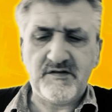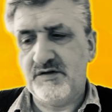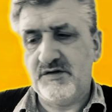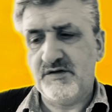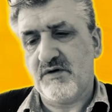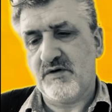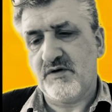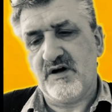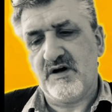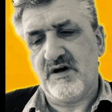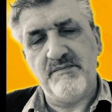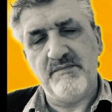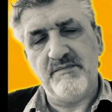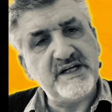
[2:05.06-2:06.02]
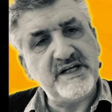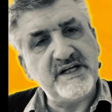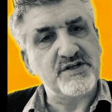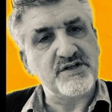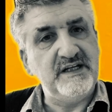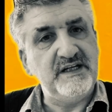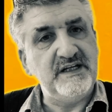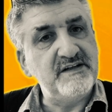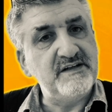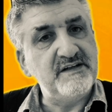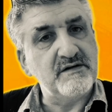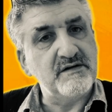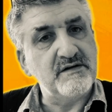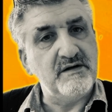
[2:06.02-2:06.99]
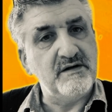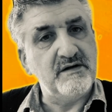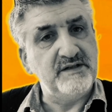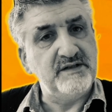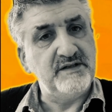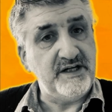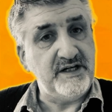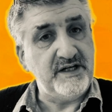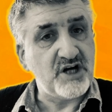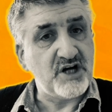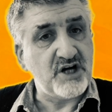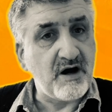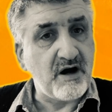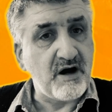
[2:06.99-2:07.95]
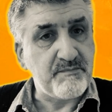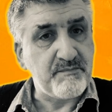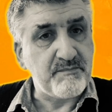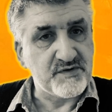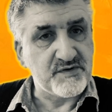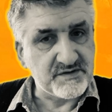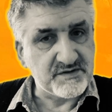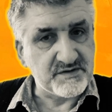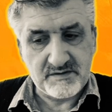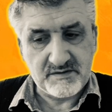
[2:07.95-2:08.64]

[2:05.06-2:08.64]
you are a manager, a leader, an HR person,